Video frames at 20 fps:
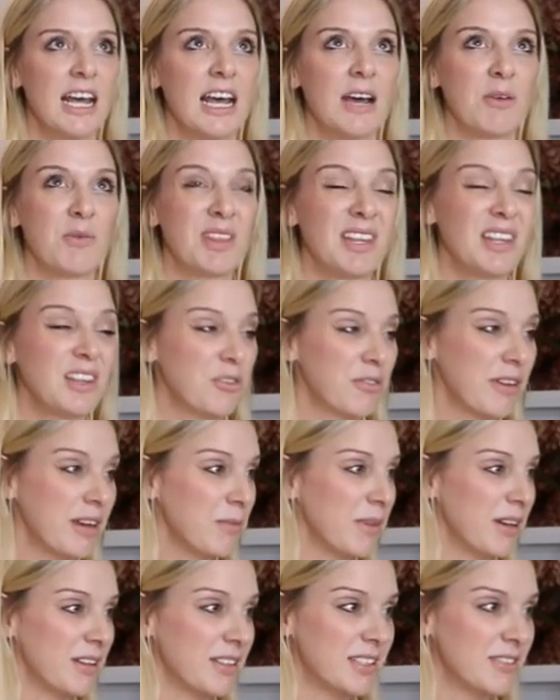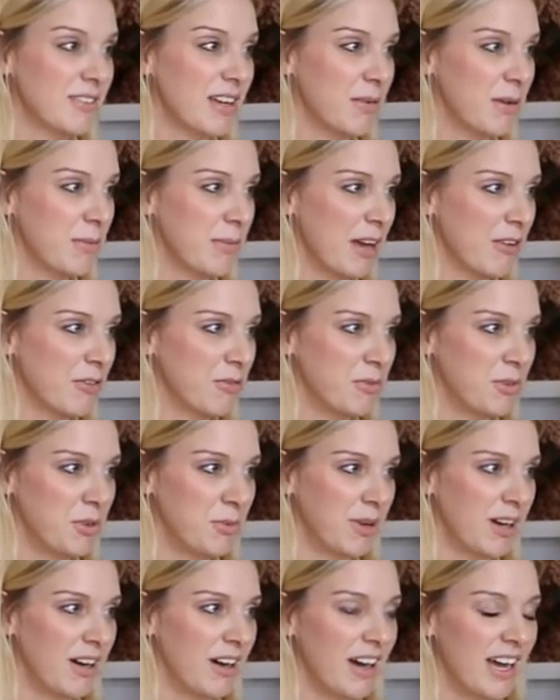And within three months of coming back from
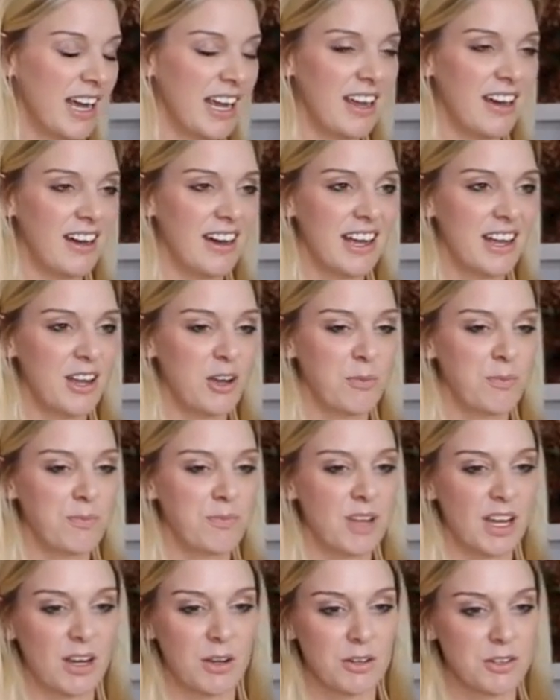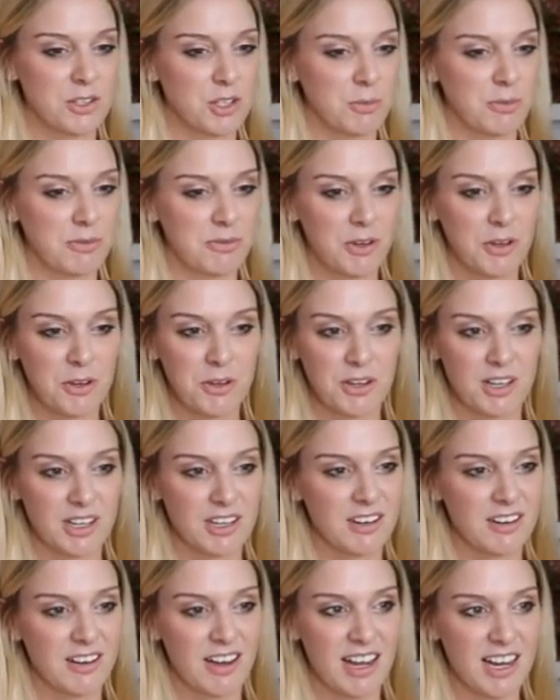Dubai, I um I got a job at Vogue,
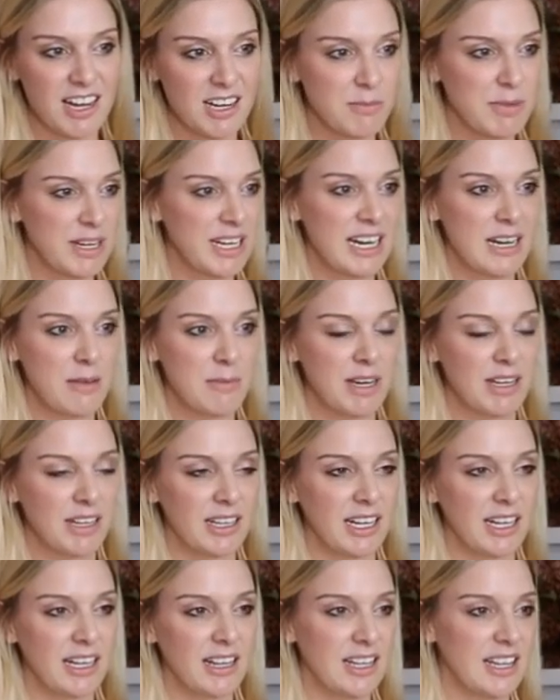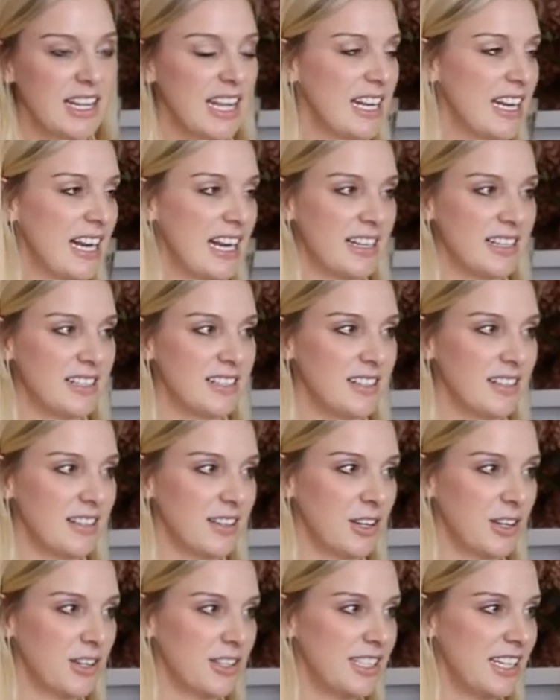and I had been emailing the then editor
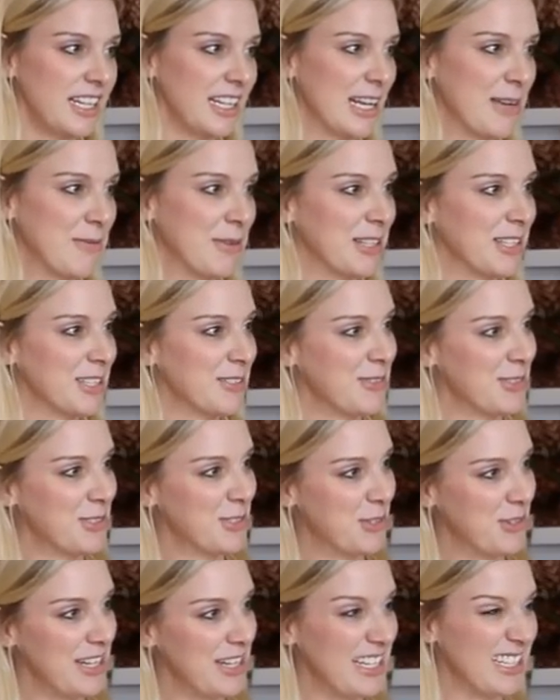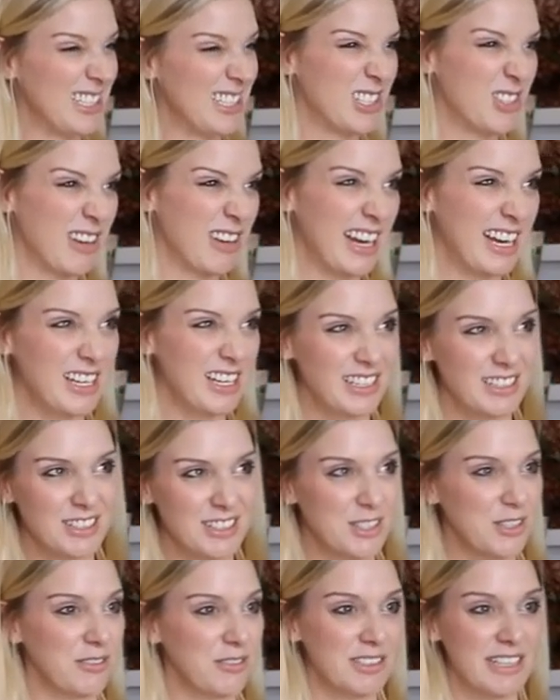Kirsty Clements for two years straight,
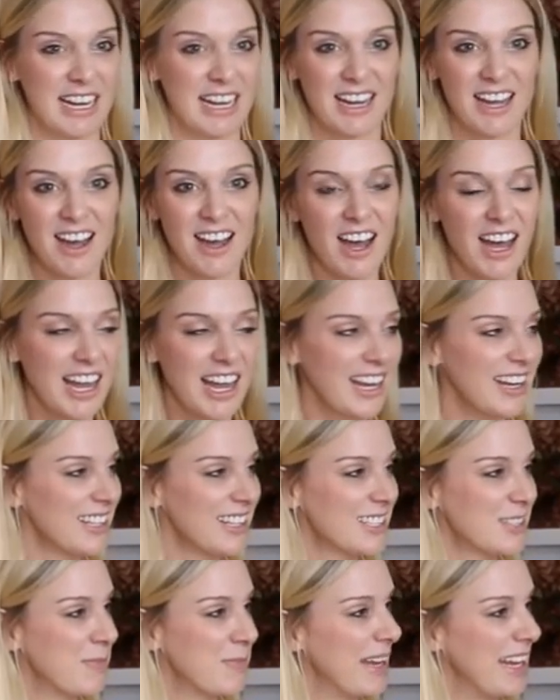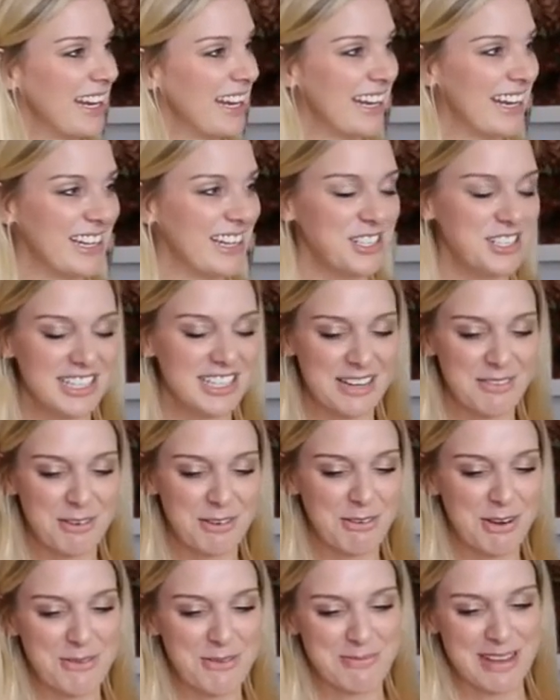sort of saying, "Hi, it's me again." She never
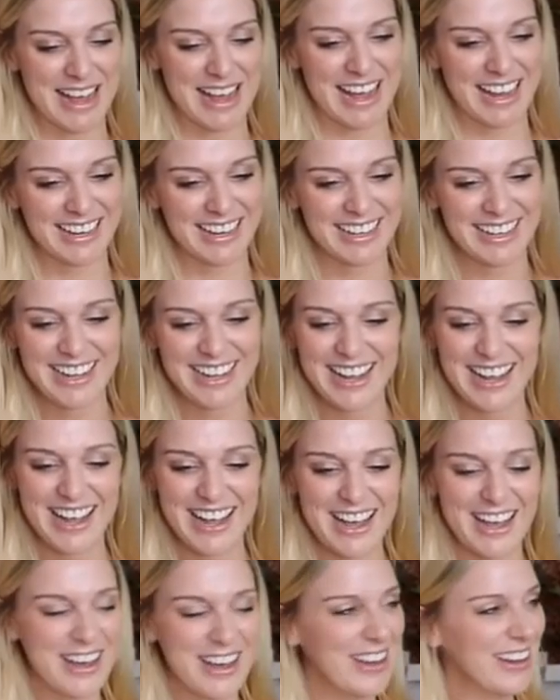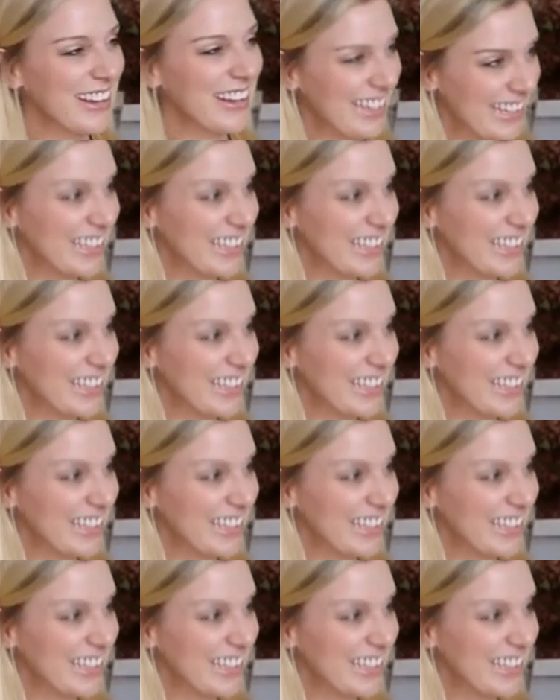wrote back. Like a stalker.